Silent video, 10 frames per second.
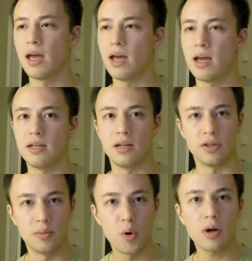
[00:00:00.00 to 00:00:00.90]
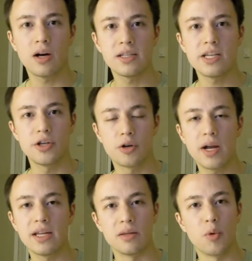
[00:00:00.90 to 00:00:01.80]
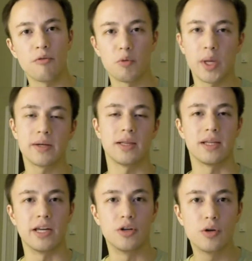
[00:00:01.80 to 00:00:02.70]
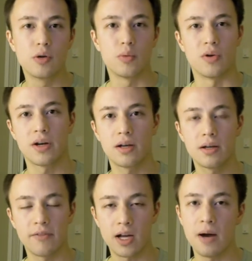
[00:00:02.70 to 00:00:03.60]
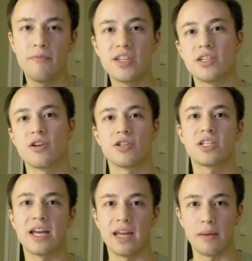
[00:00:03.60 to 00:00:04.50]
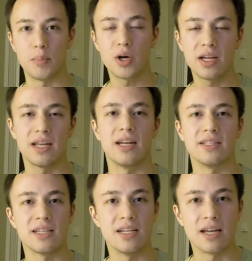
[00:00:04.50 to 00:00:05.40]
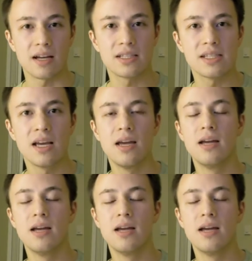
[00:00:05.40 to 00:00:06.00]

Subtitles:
And the more content you create, the more frequently Google will come visit your site and put it in its index.